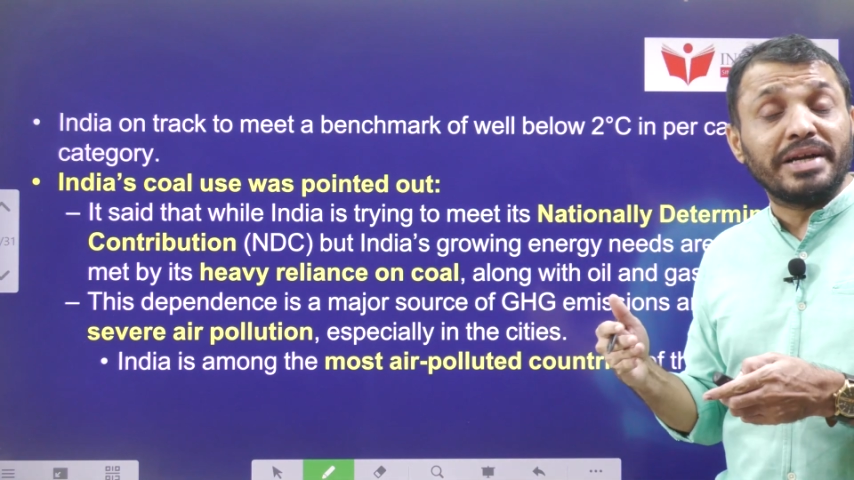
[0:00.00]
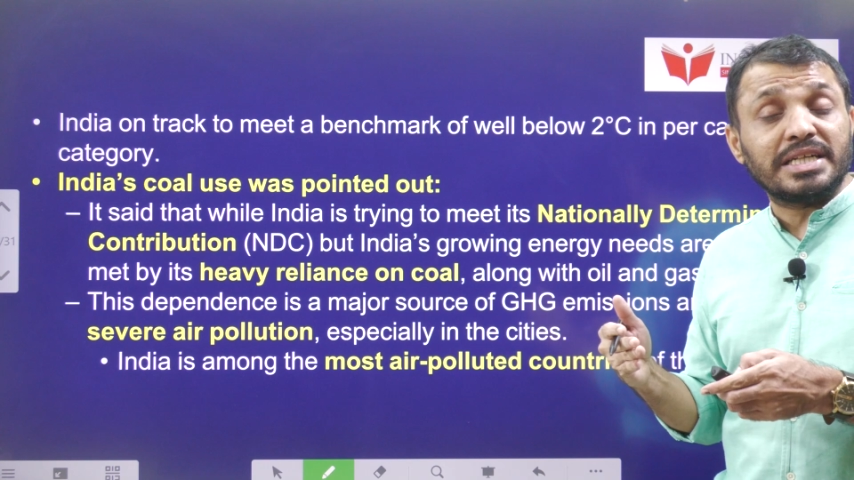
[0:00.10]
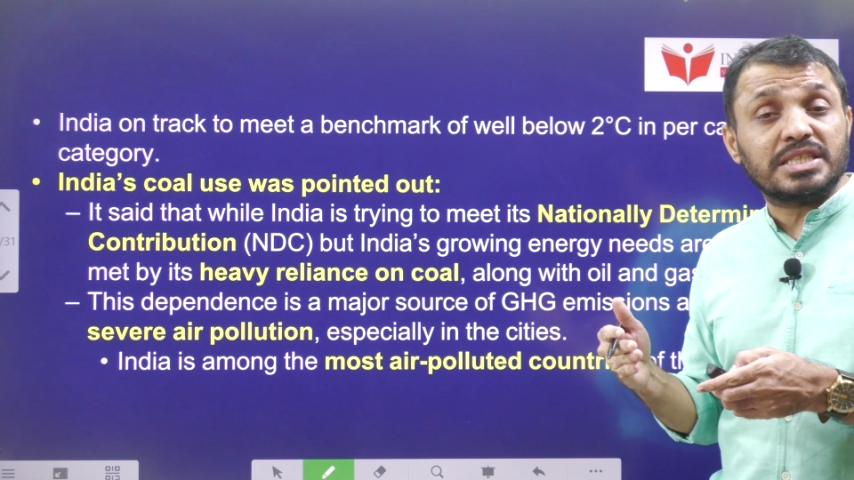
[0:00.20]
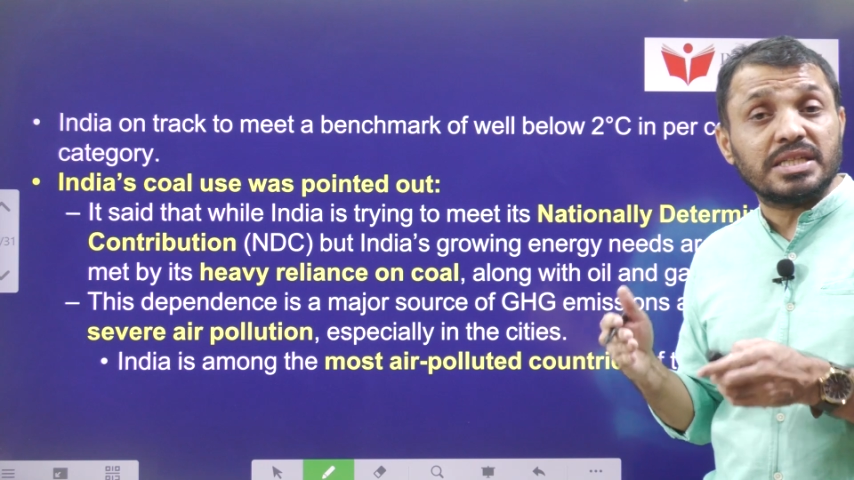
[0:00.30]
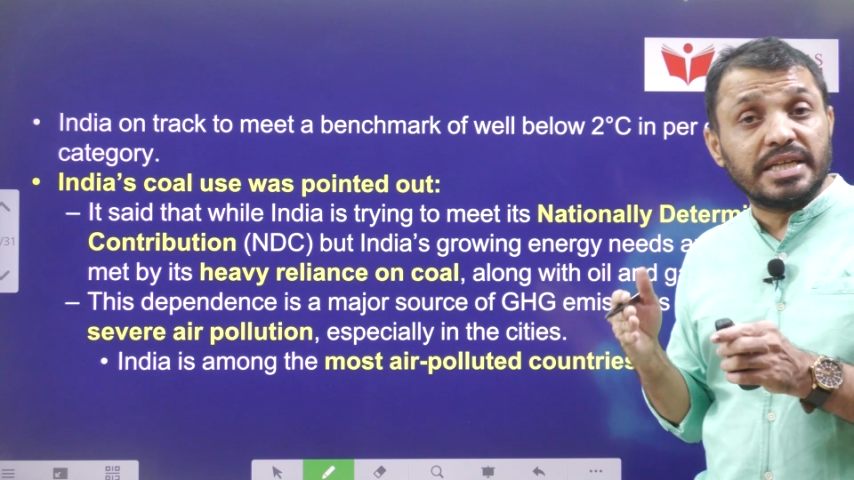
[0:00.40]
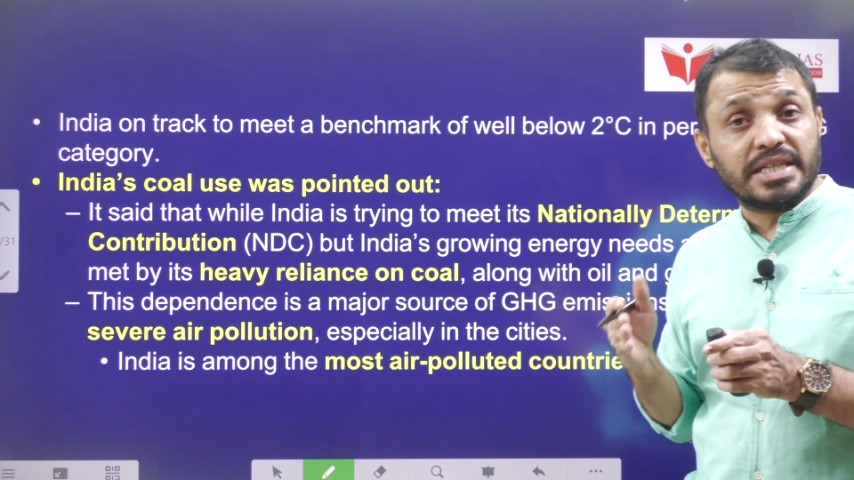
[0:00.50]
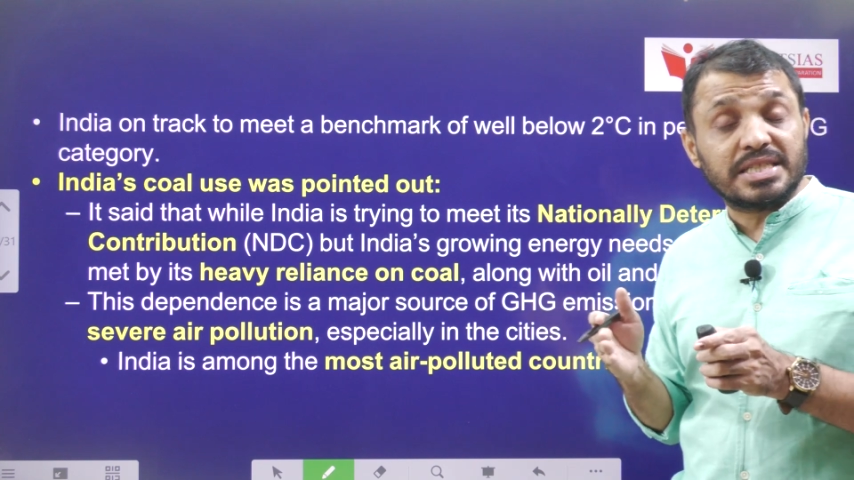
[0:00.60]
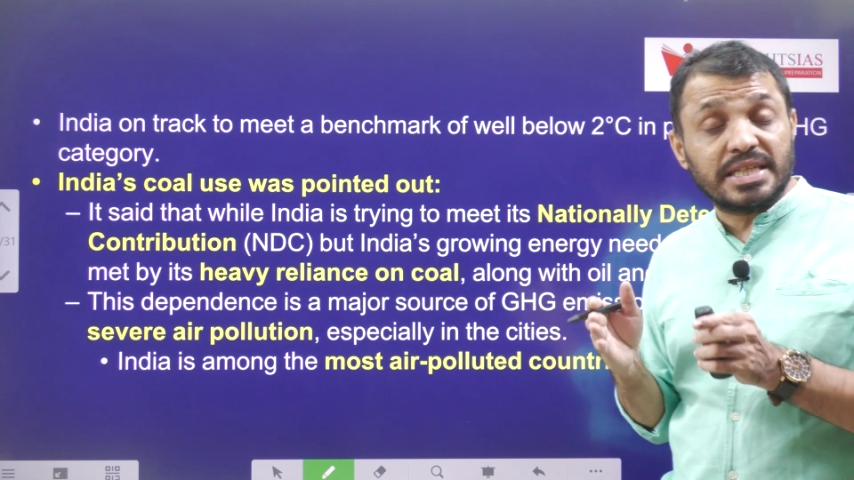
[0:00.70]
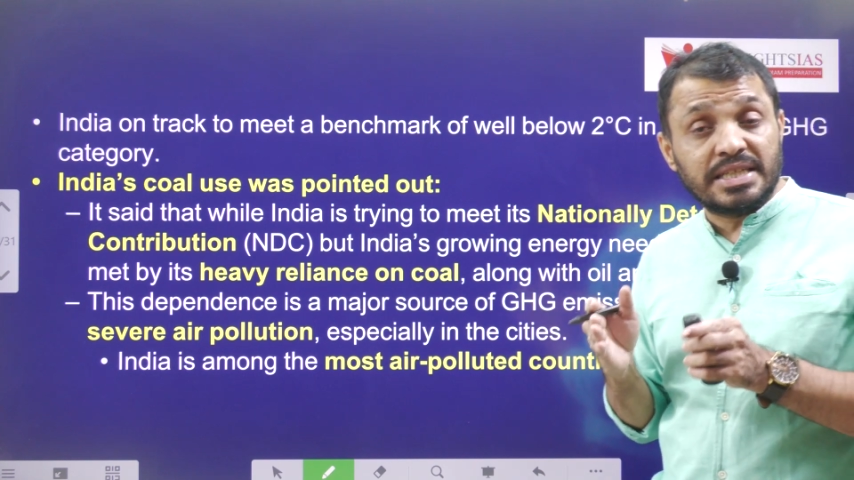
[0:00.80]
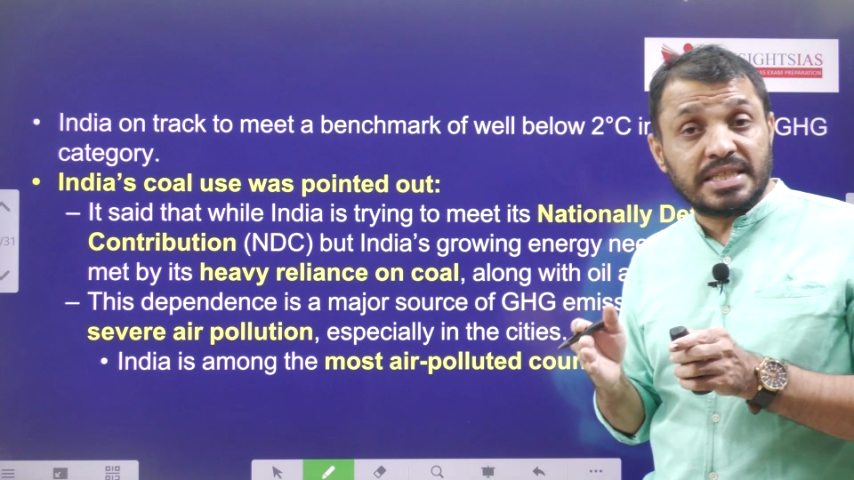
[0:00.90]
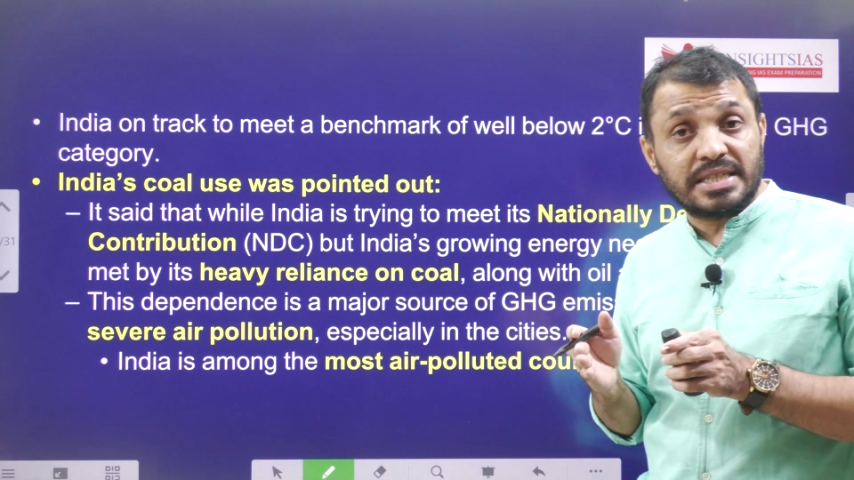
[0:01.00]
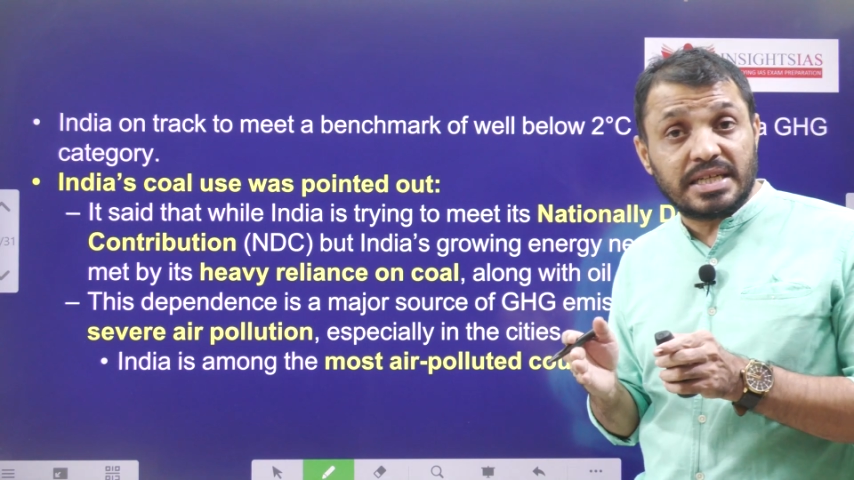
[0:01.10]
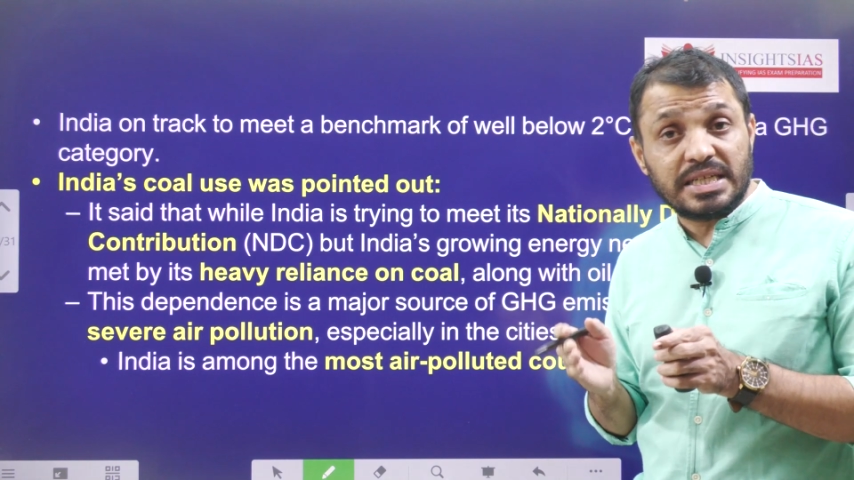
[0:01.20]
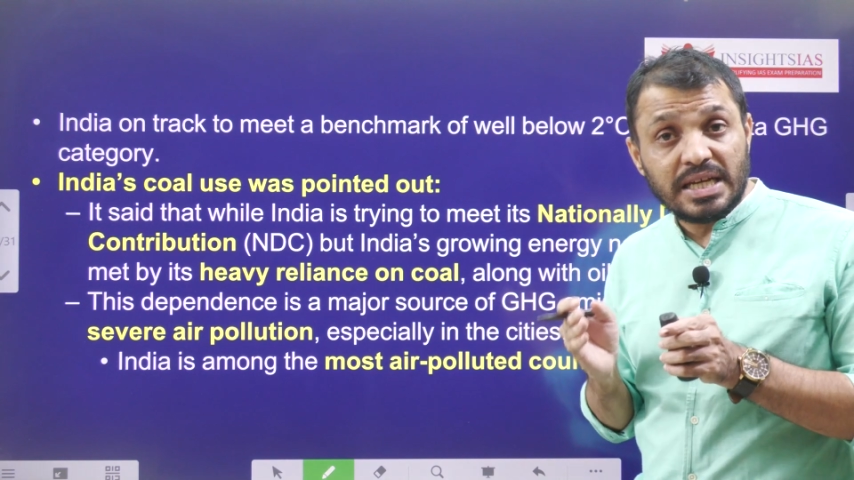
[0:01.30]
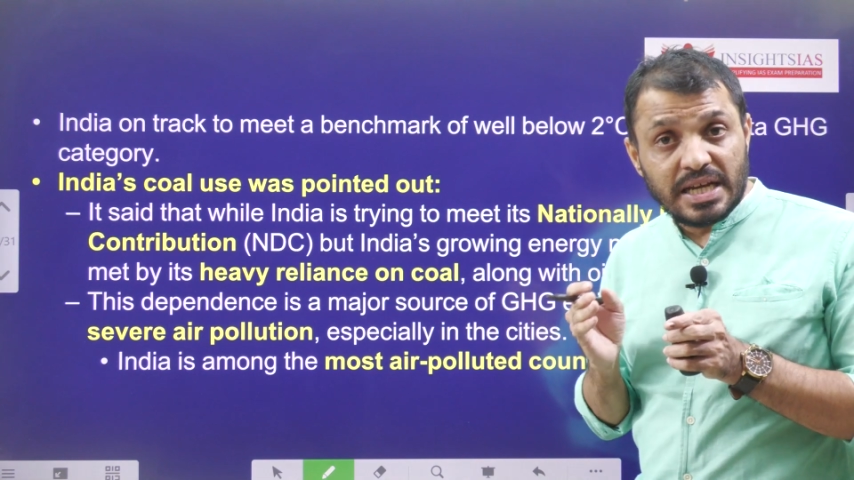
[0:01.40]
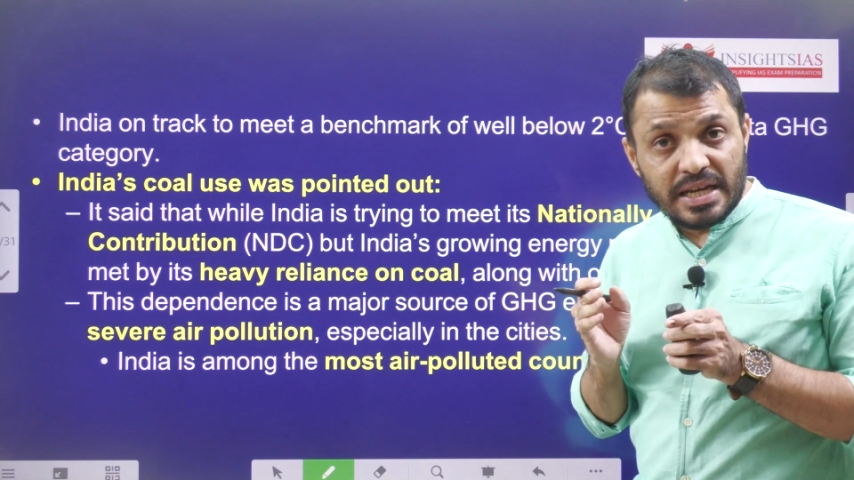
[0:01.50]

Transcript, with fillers: meet its intended